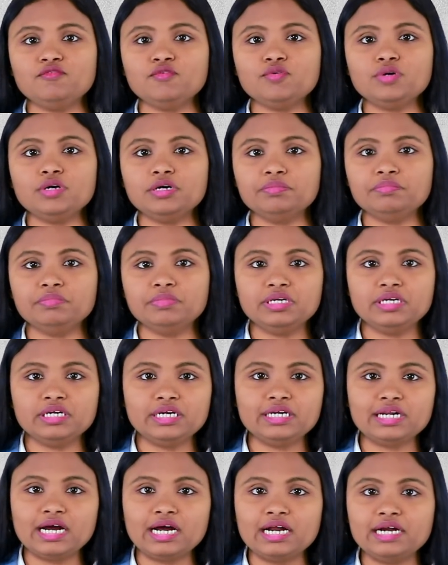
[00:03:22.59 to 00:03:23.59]
for a
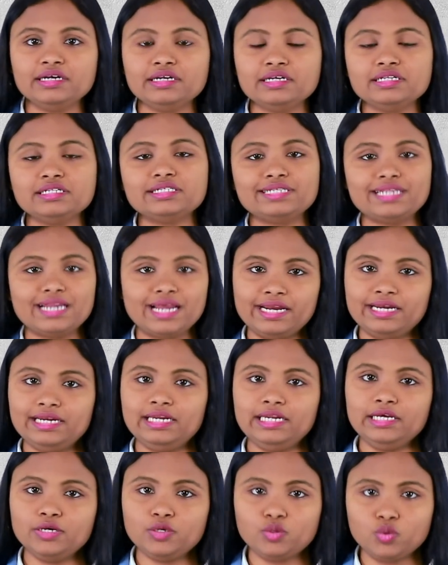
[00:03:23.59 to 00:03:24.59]
minute until
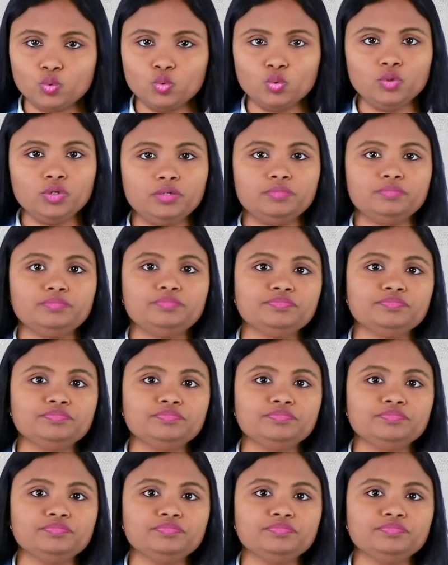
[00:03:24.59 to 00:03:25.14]
slightly cool.